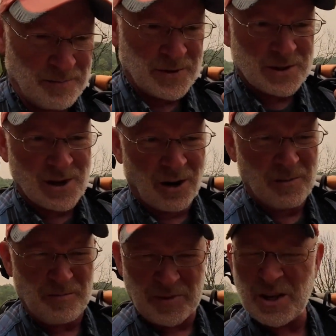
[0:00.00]
So
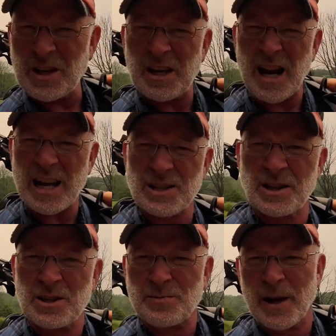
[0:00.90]
it
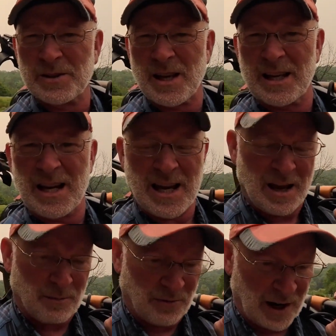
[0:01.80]
actually smells like a
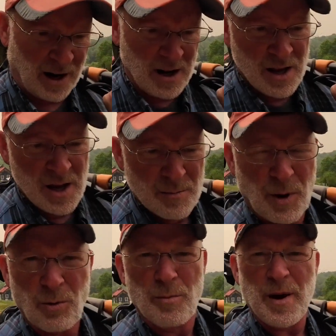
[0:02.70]
campfire.
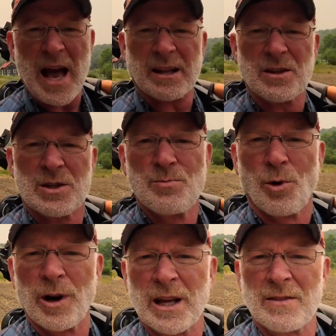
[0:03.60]
But we're back this
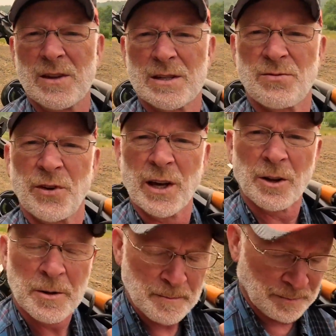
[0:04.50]
morning in this field,